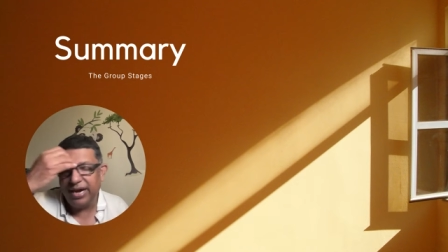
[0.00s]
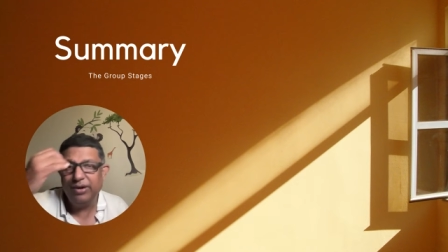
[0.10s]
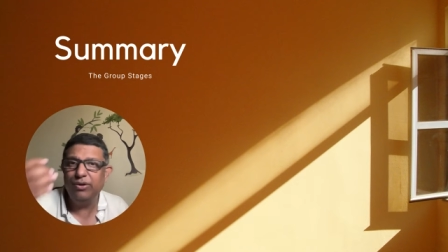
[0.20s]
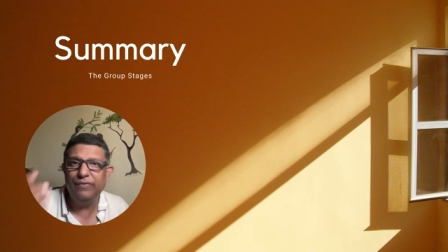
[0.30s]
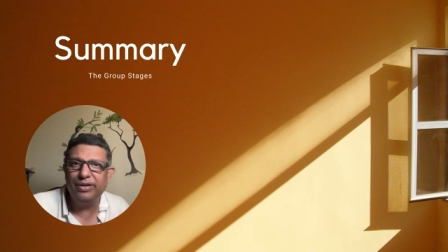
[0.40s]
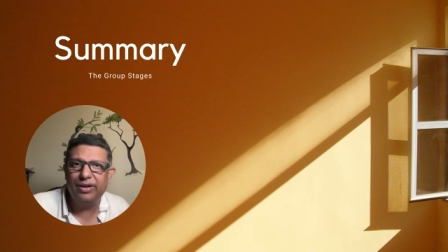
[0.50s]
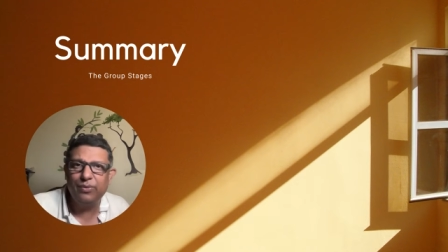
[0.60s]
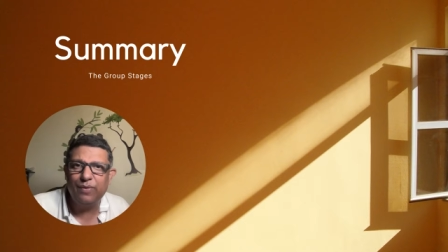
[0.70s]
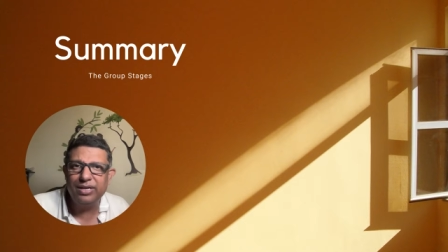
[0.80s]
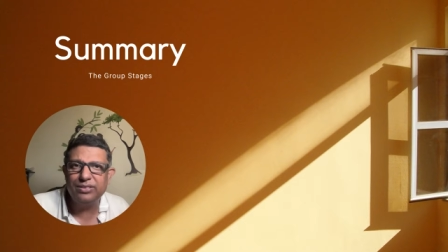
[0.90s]
And I don't know if
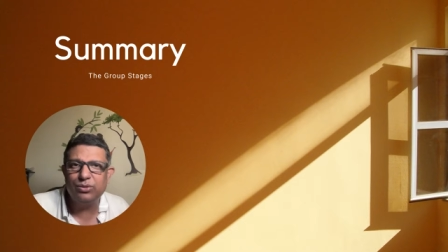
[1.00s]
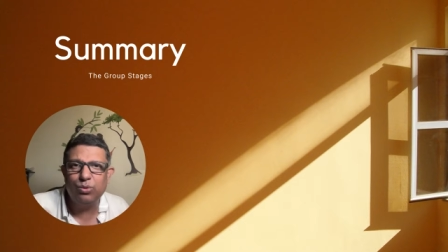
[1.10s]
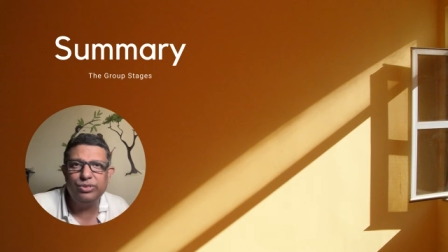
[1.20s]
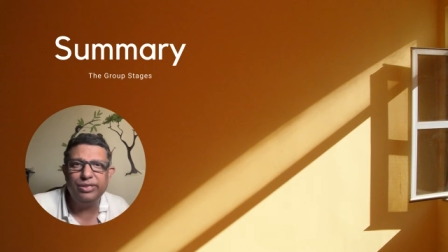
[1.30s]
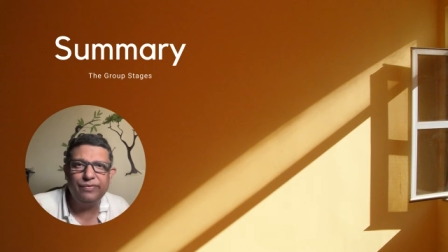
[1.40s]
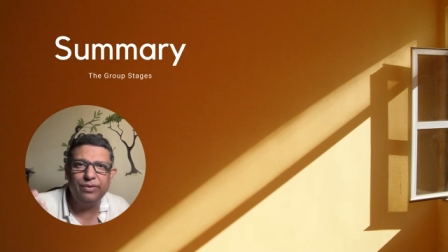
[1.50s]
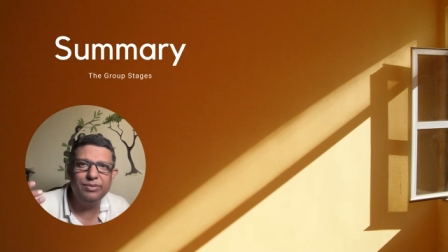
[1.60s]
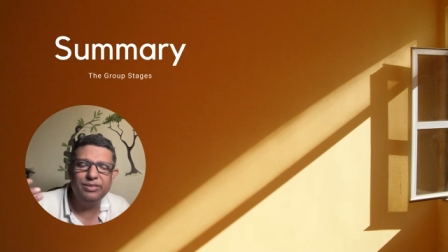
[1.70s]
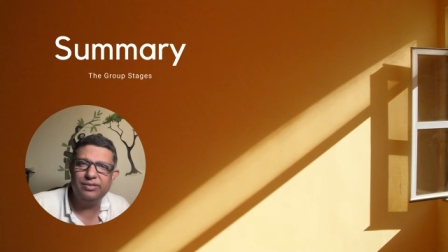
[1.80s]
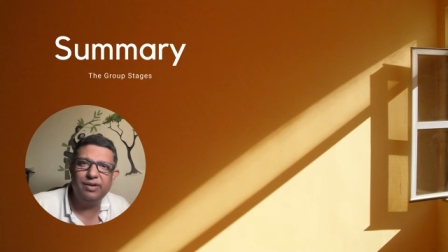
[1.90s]
it requires coaching
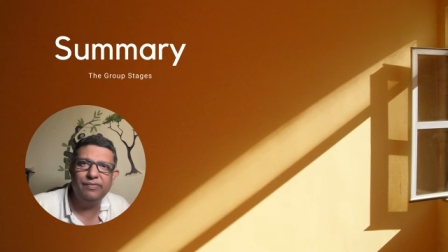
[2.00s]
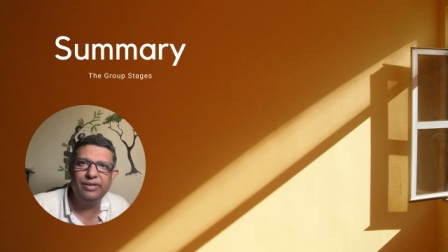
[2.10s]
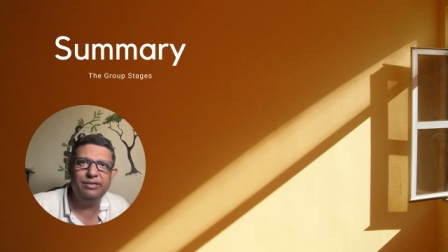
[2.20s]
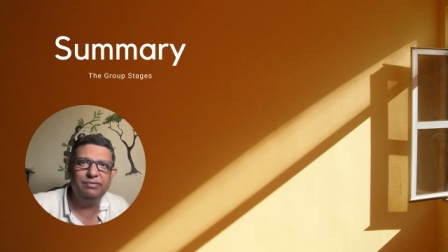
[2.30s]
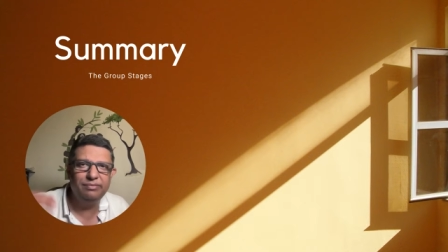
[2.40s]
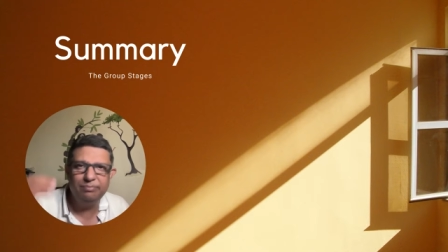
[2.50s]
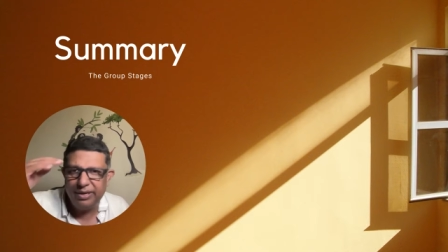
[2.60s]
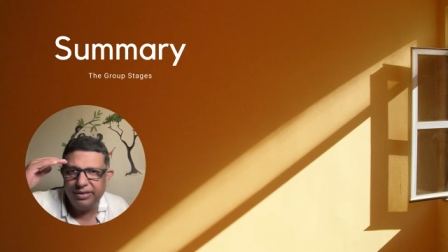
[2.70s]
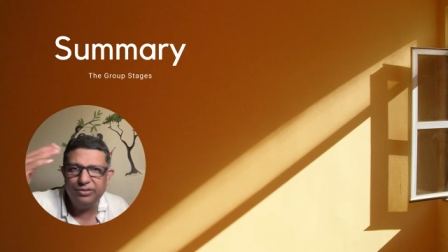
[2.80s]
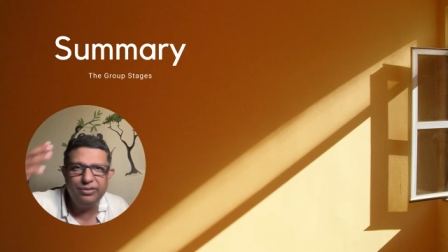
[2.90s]
from Mr. Dravid,
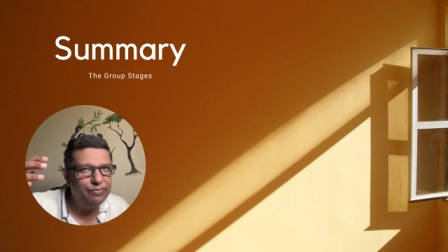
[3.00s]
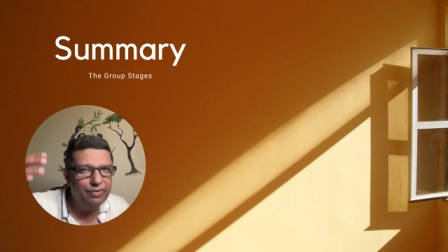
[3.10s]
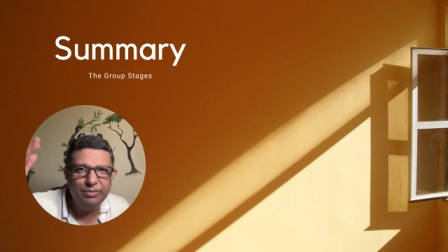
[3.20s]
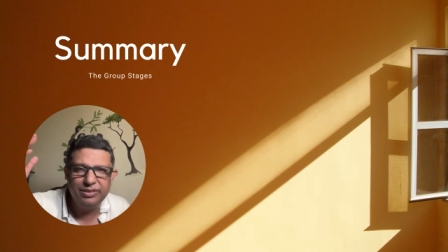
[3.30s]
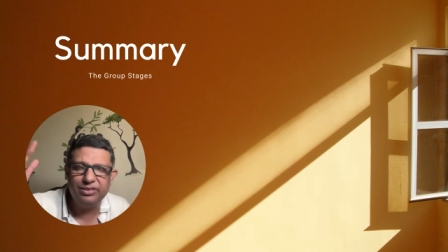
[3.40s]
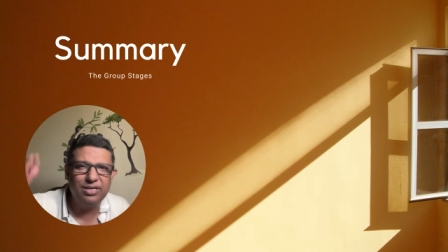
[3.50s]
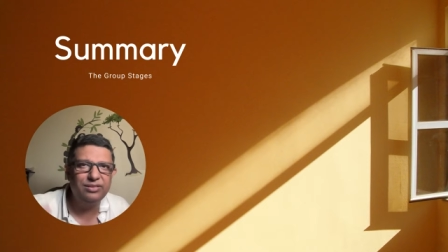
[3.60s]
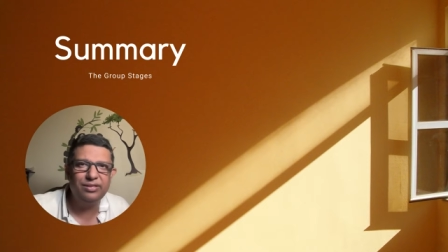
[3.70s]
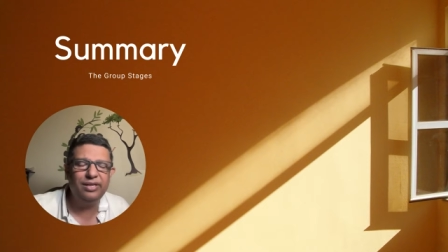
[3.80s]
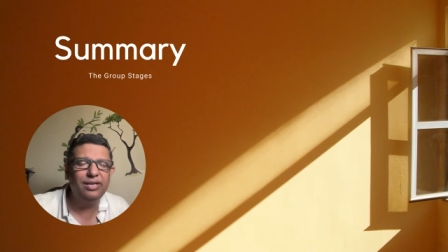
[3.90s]
mentorship from Mr.
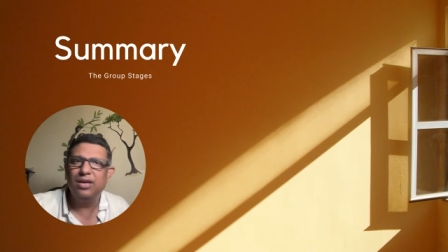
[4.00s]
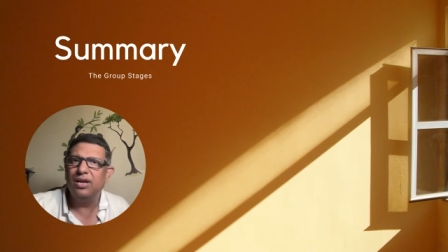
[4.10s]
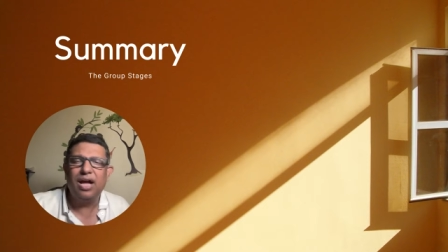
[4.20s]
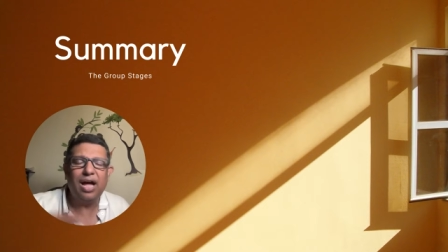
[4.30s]
Shastri.